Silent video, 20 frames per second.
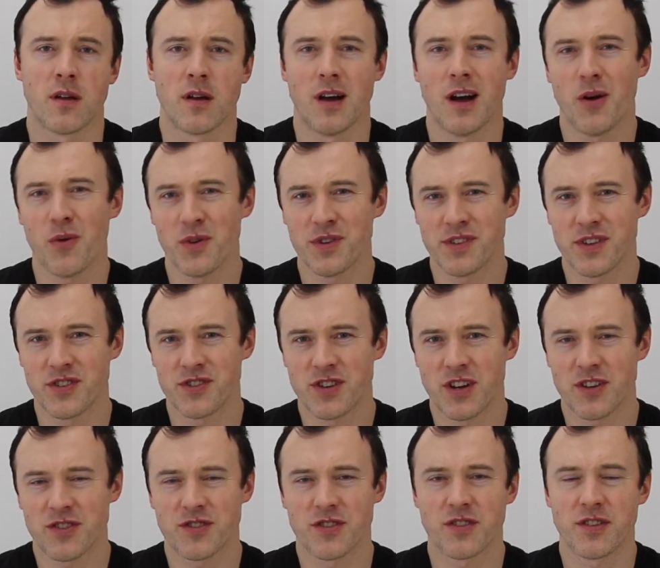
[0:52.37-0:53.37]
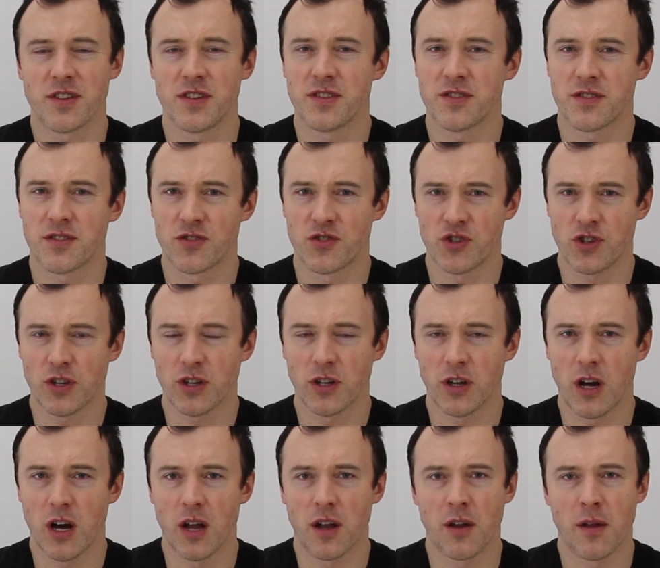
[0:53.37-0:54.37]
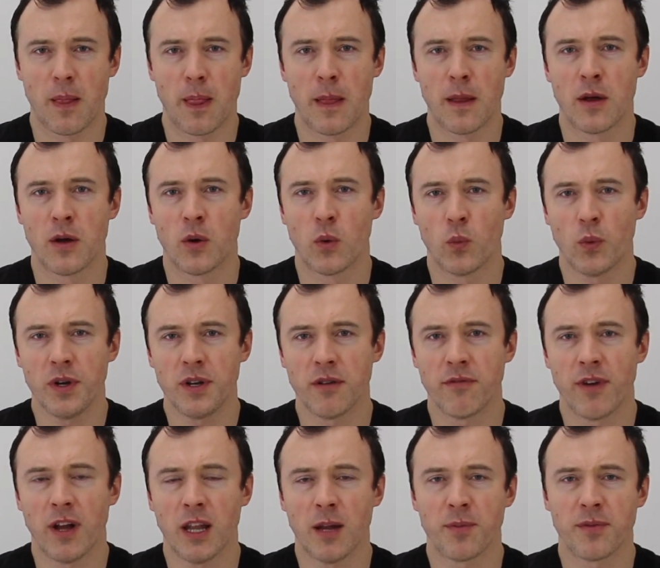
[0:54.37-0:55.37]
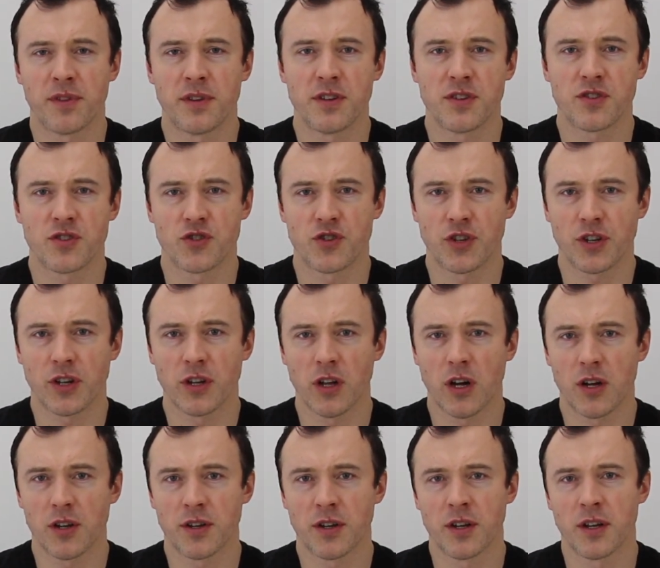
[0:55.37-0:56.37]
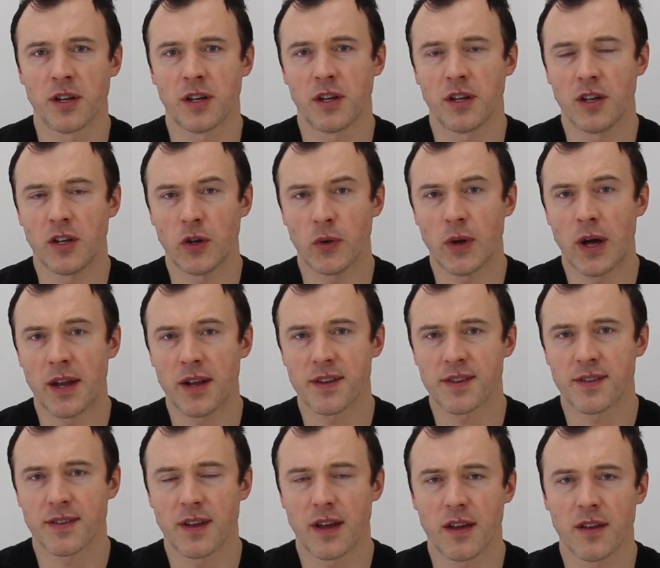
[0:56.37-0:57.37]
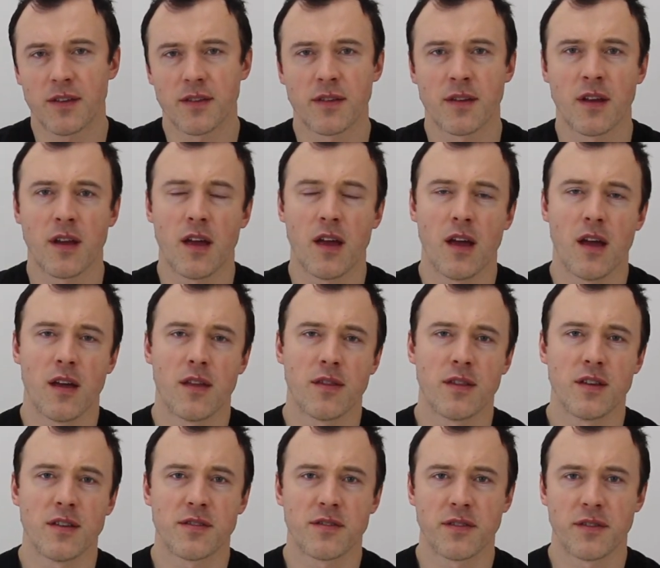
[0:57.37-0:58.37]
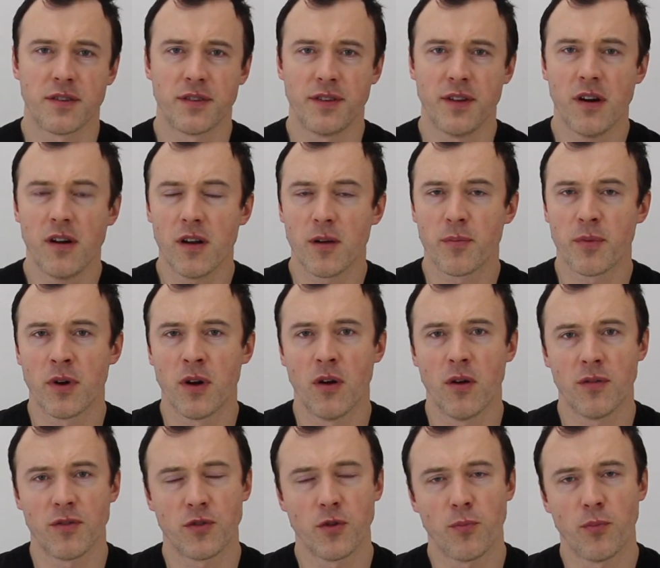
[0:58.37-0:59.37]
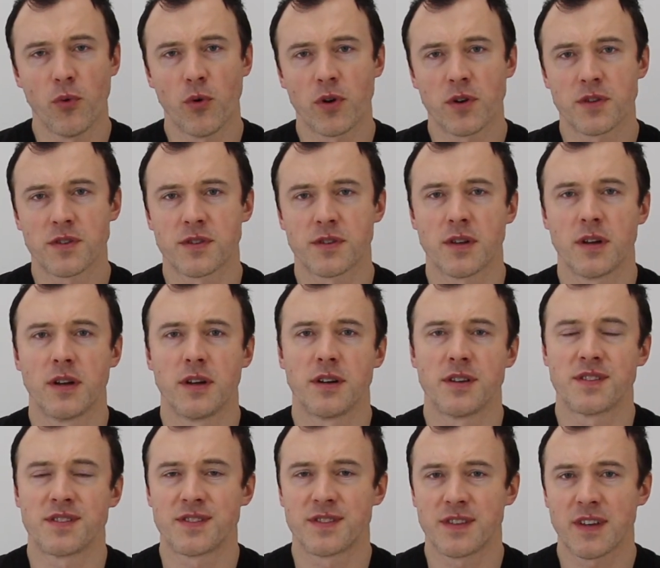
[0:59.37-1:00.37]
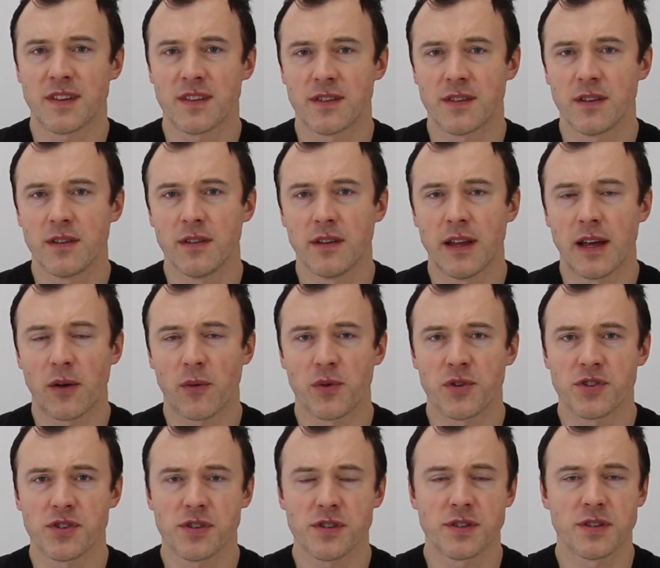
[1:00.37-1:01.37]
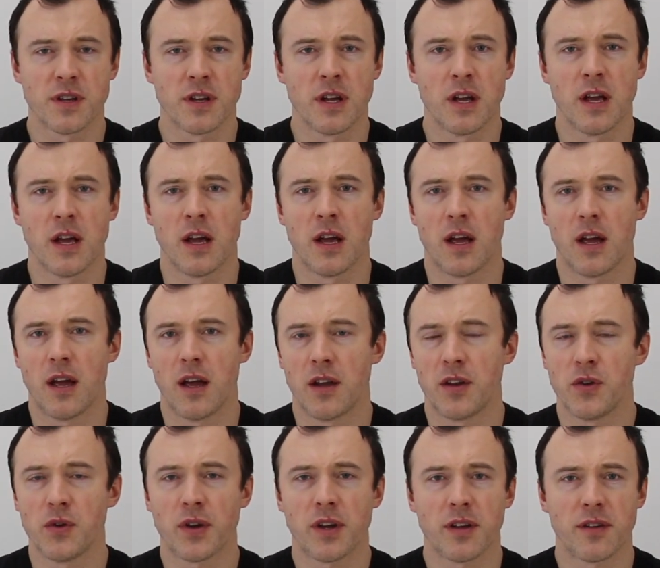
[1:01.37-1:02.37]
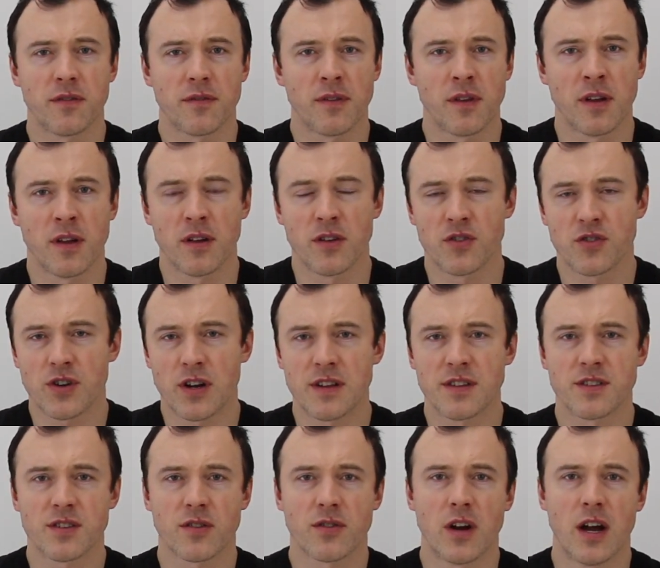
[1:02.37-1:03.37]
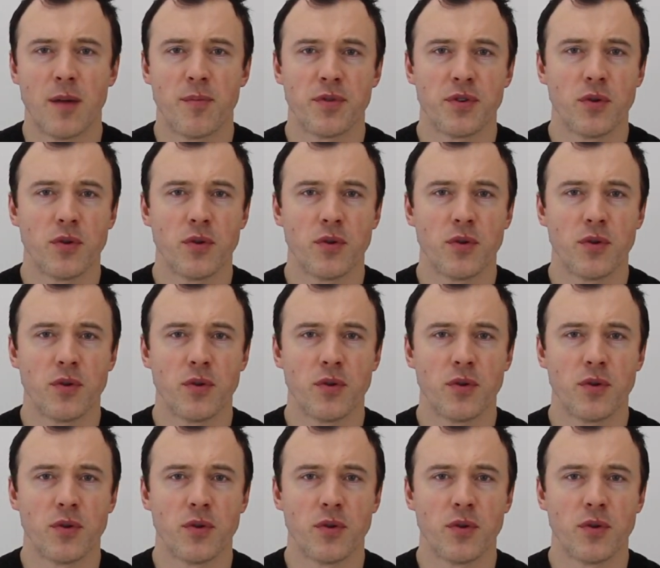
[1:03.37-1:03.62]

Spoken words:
Our suggestion is Gglot. We developed this Jiglog in the United States, and this startup supports 60 languages, and you can transcribe